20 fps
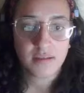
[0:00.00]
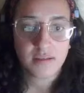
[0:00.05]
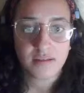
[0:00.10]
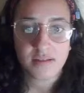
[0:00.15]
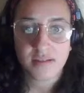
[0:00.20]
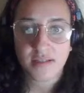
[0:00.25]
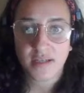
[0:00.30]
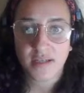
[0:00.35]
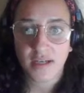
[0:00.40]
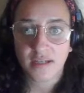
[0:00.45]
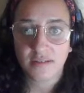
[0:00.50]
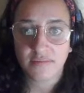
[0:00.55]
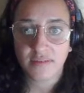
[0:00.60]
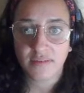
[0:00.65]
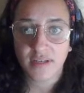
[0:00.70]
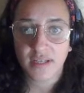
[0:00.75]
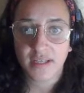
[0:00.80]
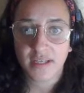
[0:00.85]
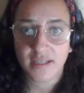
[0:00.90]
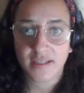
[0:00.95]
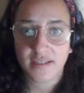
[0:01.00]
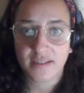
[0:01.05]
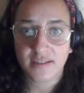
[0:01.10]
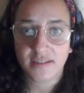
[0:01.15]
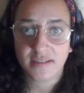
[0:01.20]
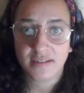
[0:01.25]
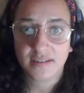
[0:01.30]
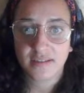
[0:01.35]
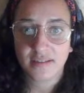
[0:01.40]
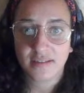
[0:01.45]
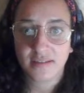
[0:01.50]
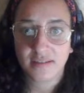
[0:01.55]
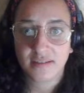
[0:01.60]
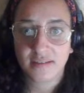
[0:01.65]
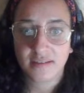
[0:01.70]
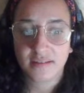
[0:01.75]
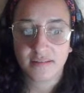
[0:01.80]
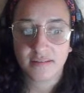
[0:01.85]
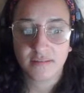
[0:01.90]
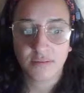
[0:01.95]
Just kind of like,
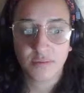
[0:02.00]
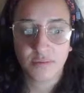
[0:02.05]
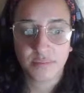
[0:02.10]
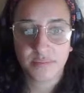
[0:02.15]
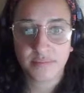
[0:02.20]
oop.